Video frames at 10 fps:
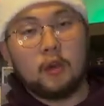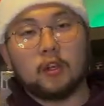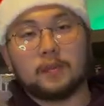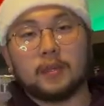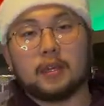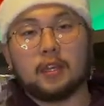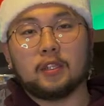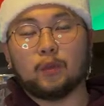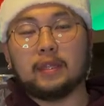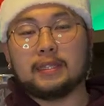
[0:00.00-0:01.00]
was
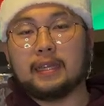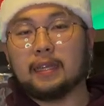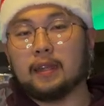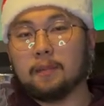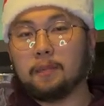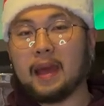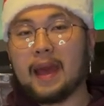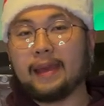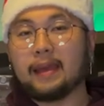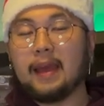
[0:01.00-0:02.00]
because we needed a
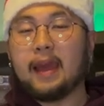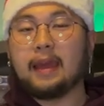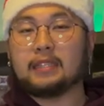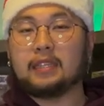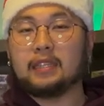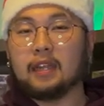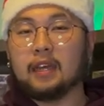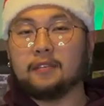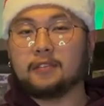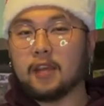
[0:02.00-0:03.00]
bag and she
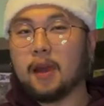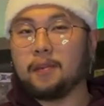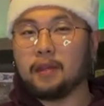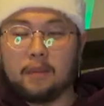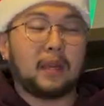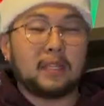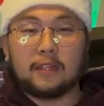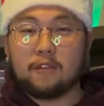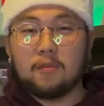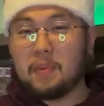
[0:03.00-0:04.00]
loves shopping. Because
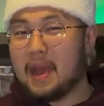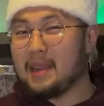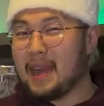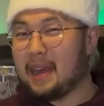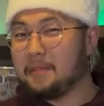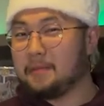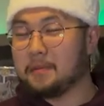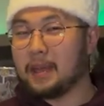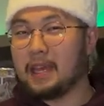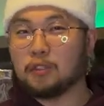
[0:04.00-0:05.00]
if you buy an item
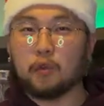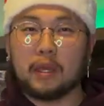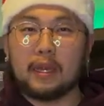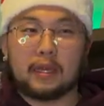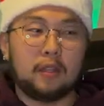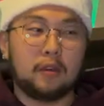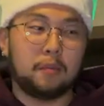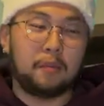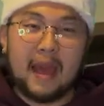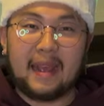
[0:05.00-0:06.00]
from Guess, you get like a little
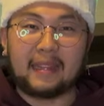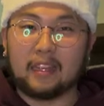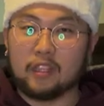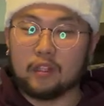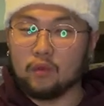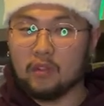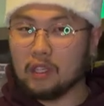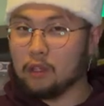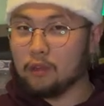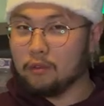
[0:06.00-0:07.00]
bag that you could
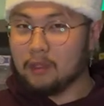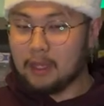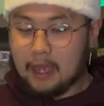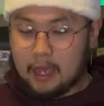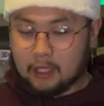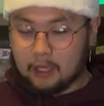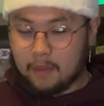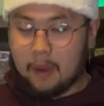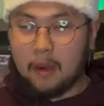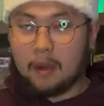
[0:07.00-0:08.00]
reuse. So
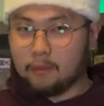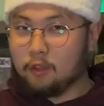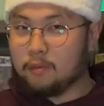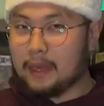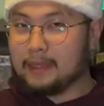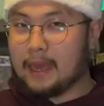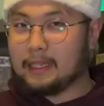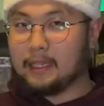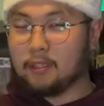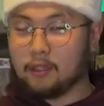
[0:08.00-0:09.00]
my mom knew about that.
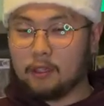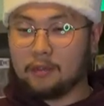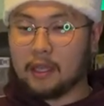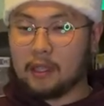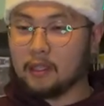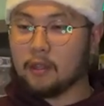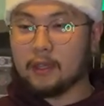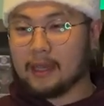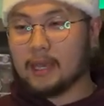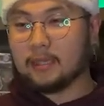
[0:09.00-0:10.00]
She was like, let's go to
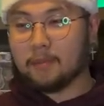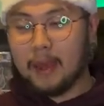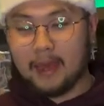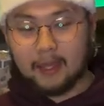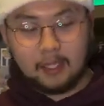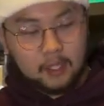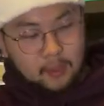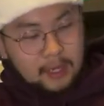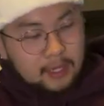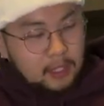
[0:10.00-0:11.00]
Guess and buy this. So we
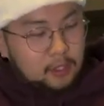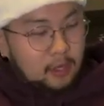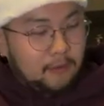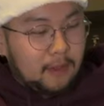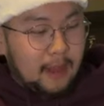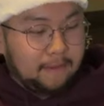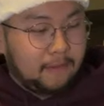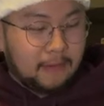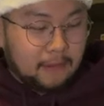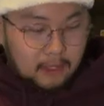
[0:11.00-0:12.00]
got this shirt for like
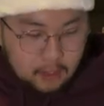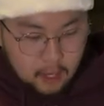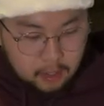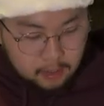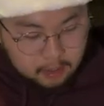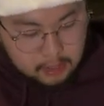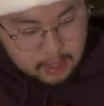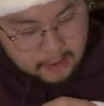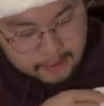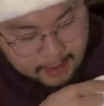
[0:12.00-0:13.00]
$15
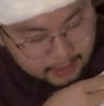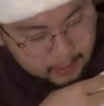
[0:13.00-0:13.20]
and